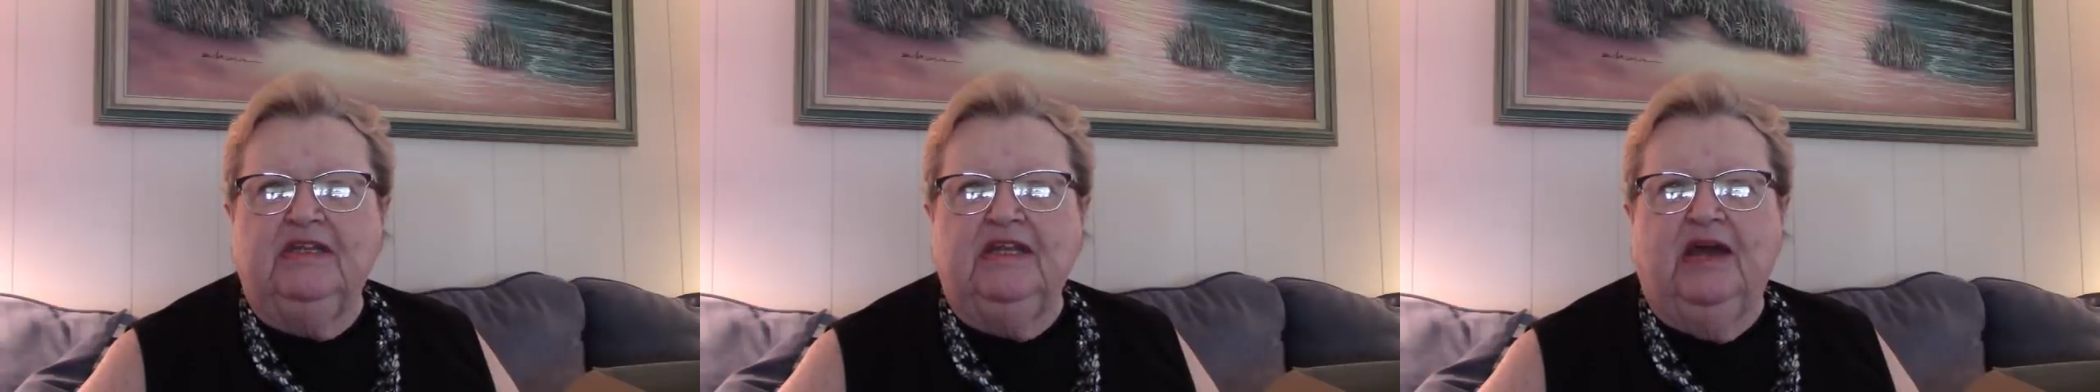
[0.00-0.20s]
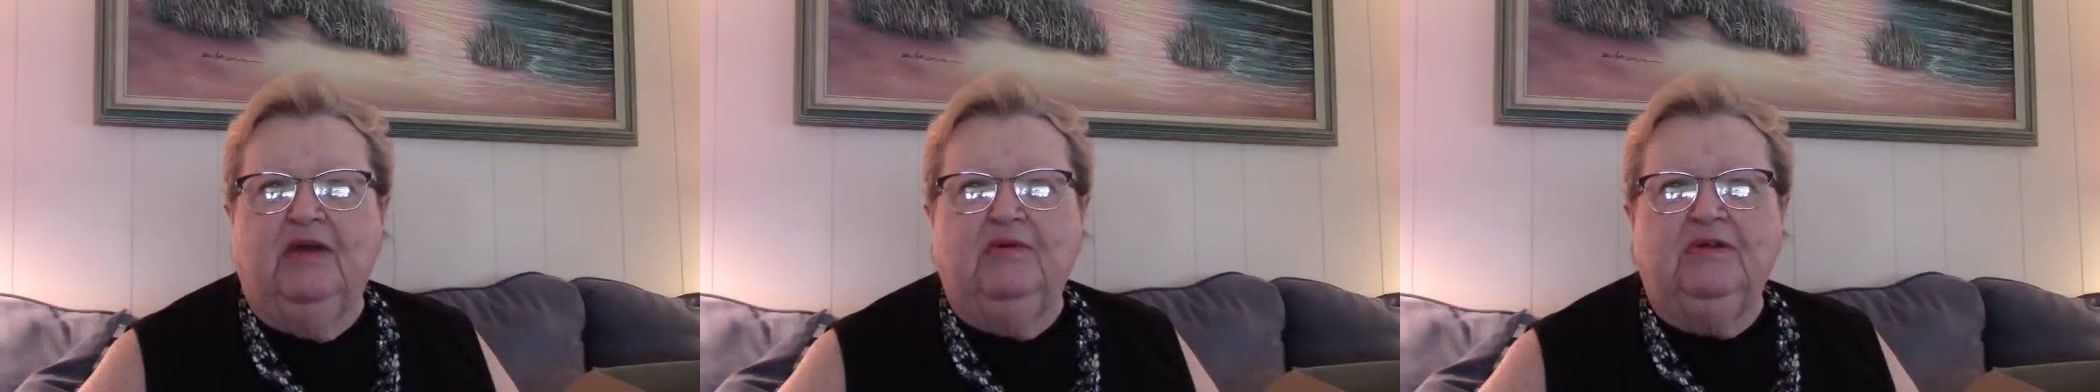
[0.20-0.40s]

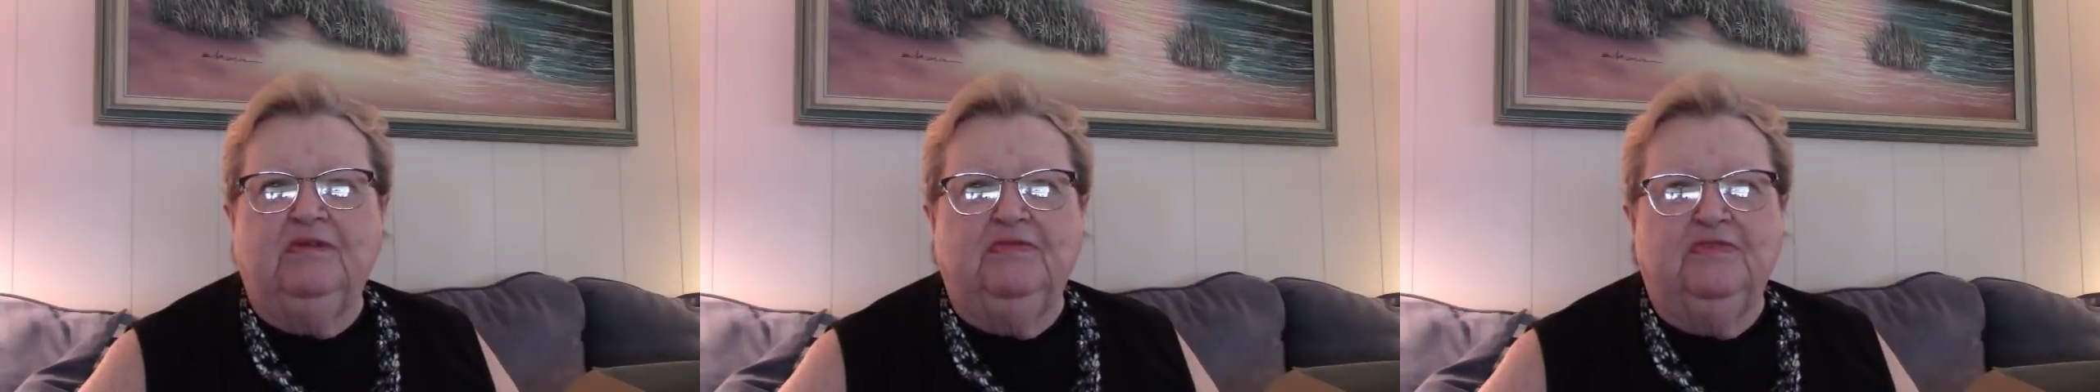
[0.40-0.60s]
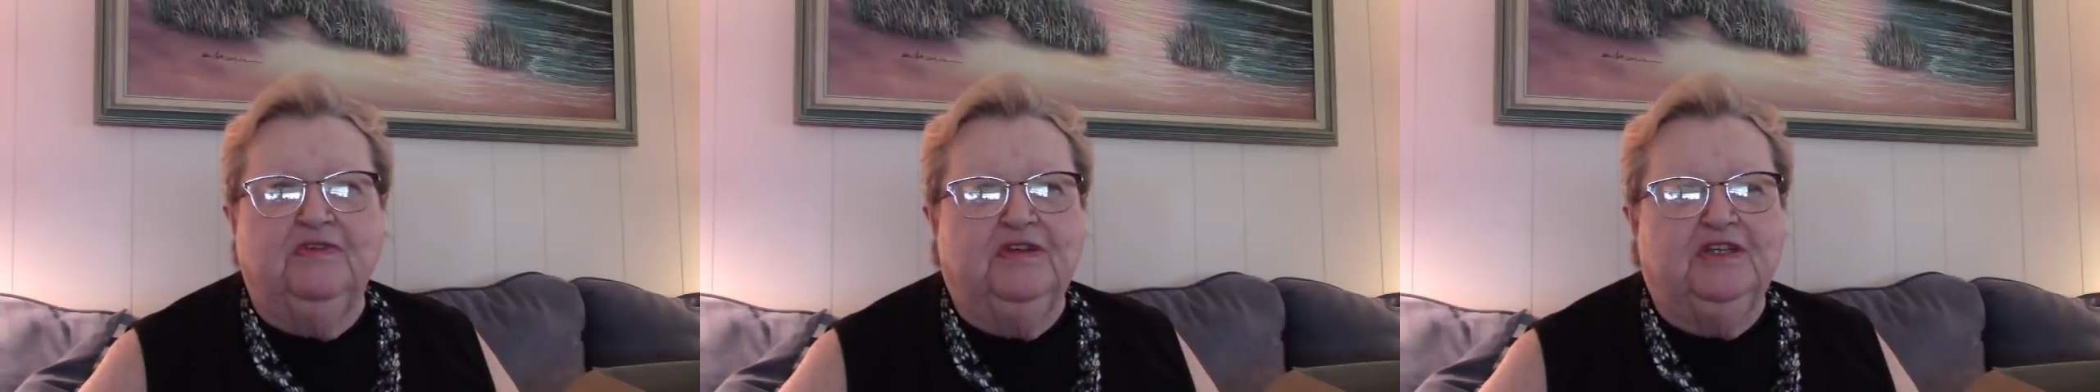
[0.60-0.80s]
that one
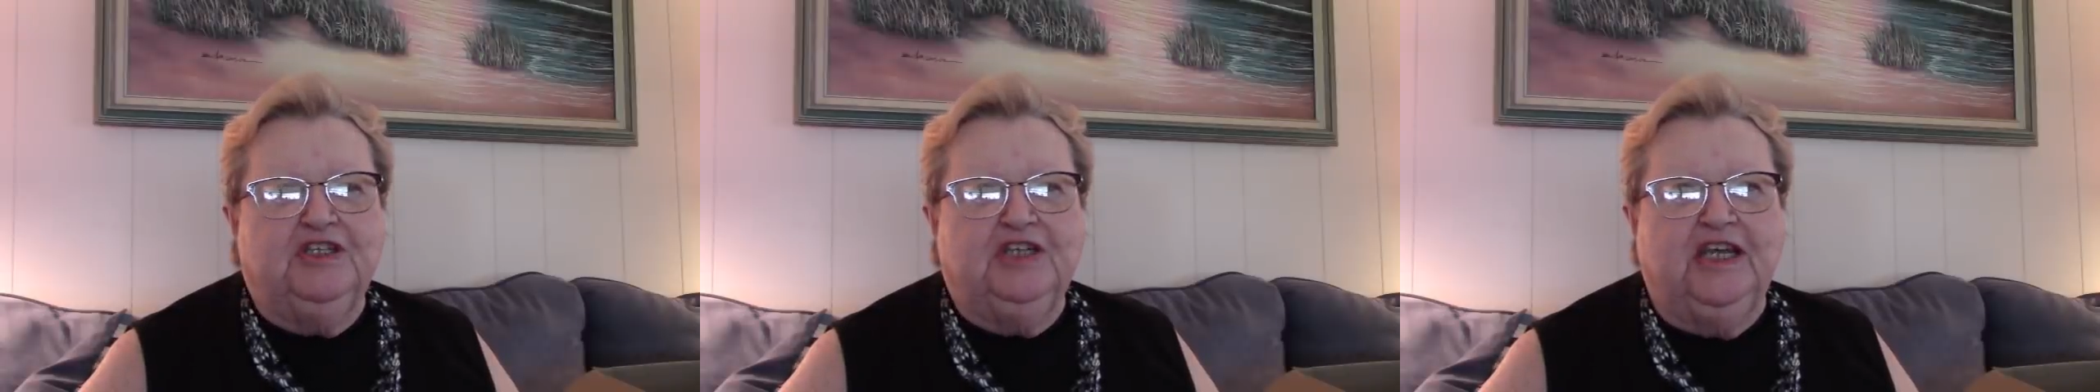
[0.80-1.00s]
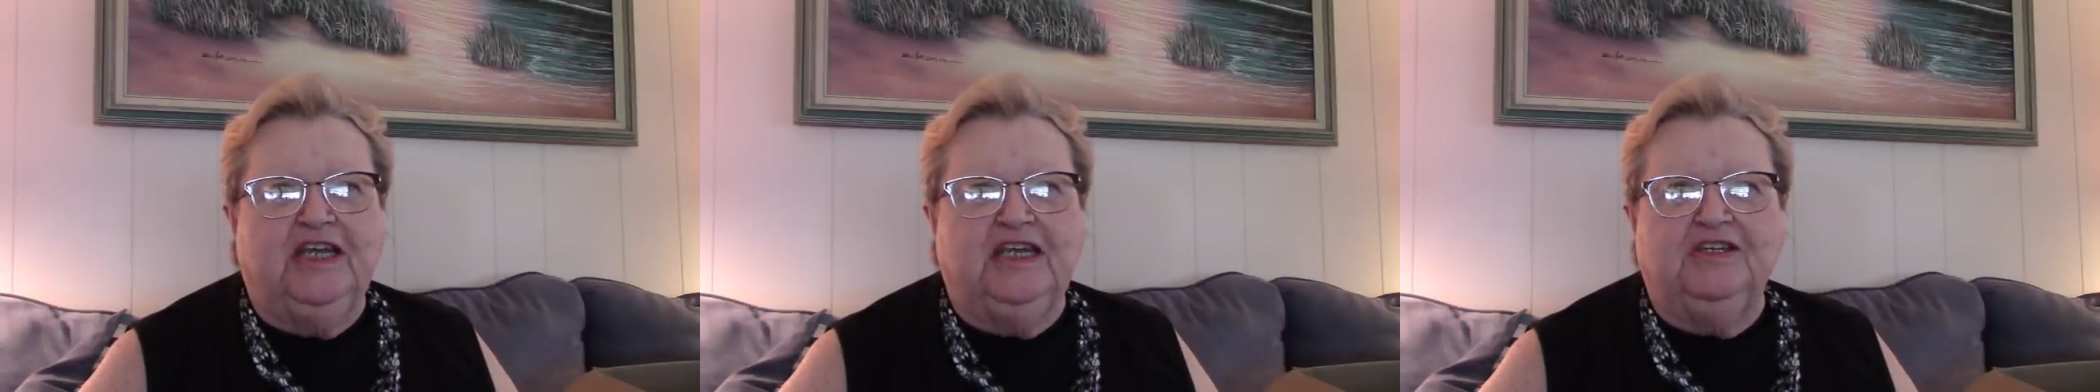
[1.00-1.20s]
for a
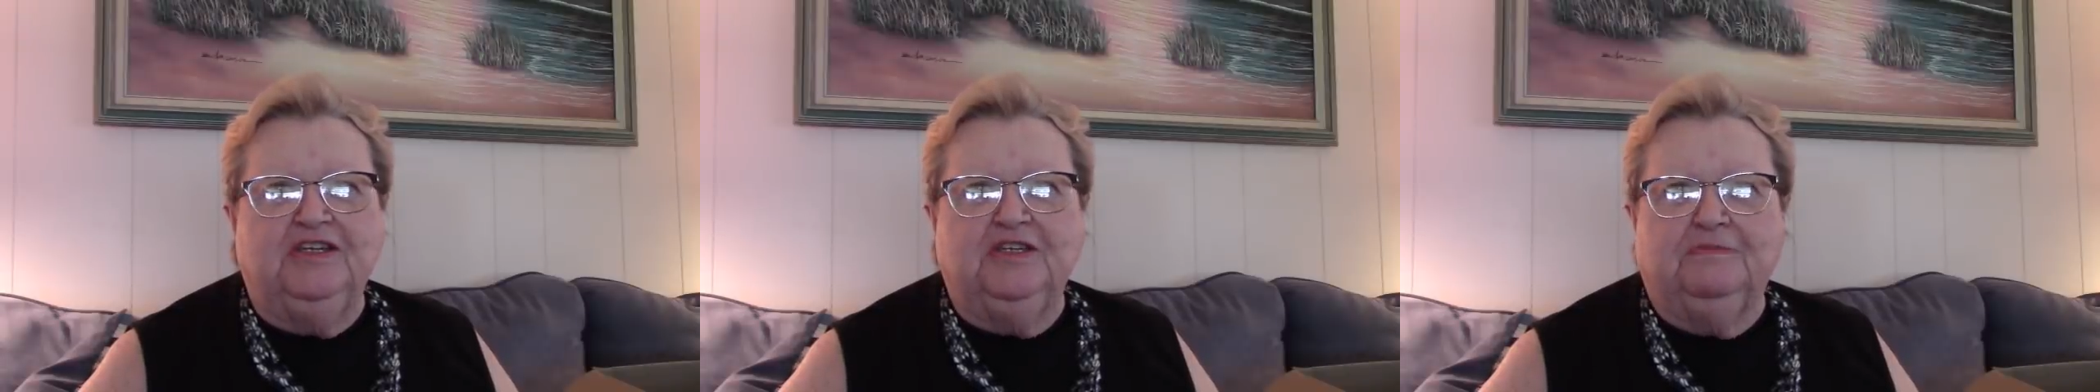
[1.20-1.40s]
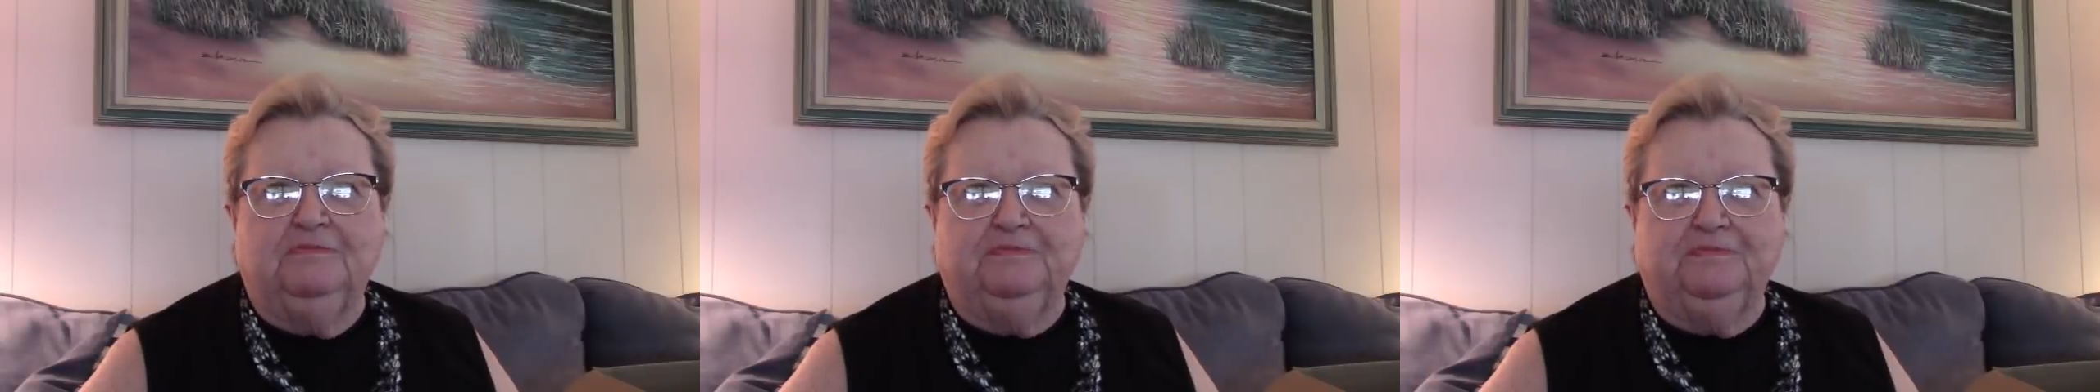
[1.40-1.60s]

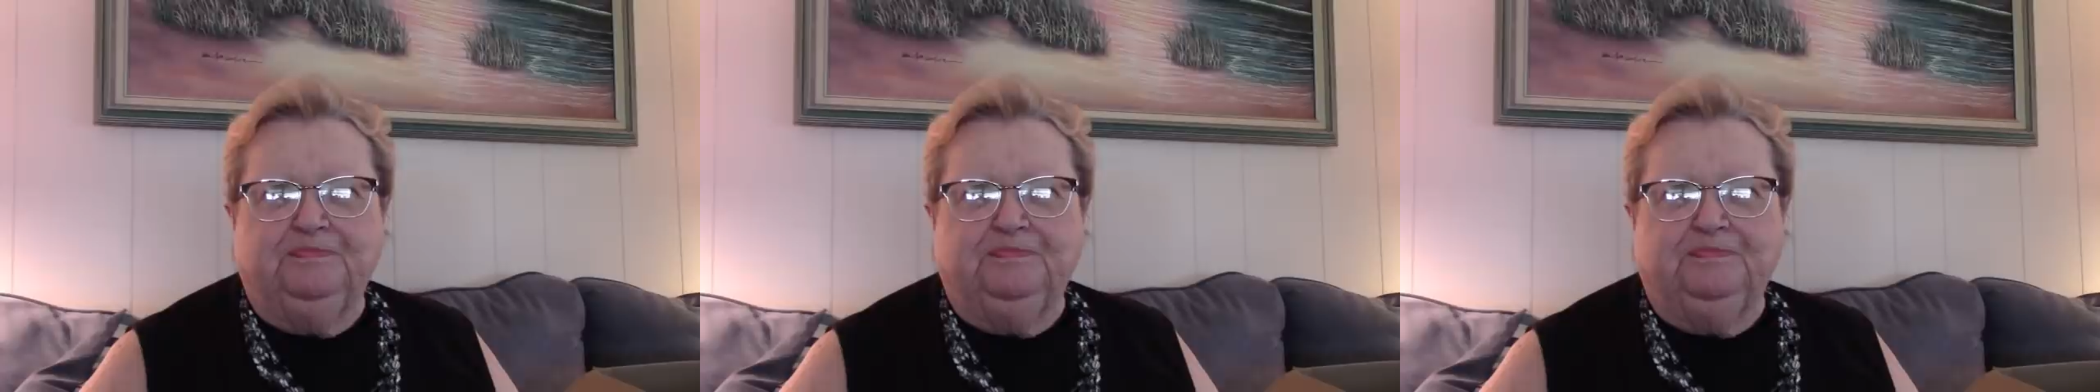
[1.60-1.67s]
change.